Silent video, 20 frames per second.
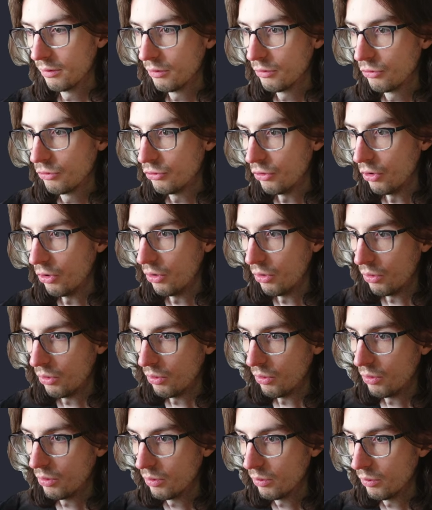
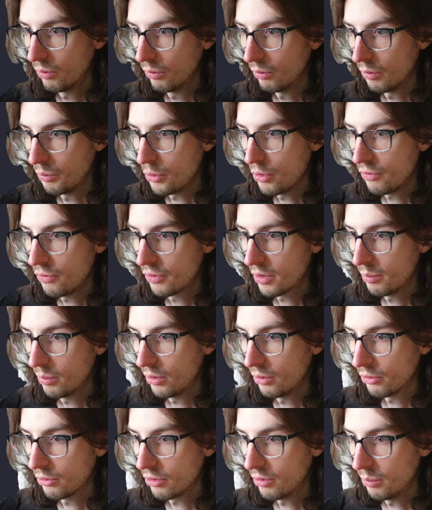So remove
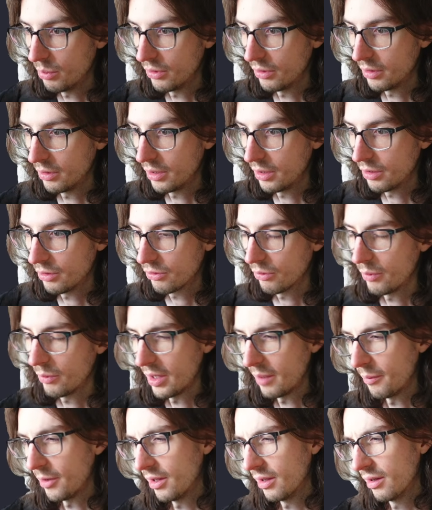composed abilities.
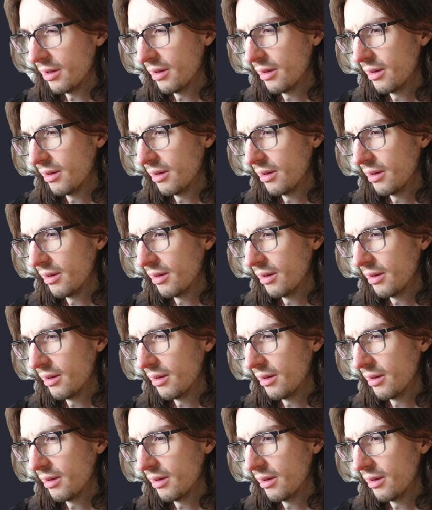Wait a minute.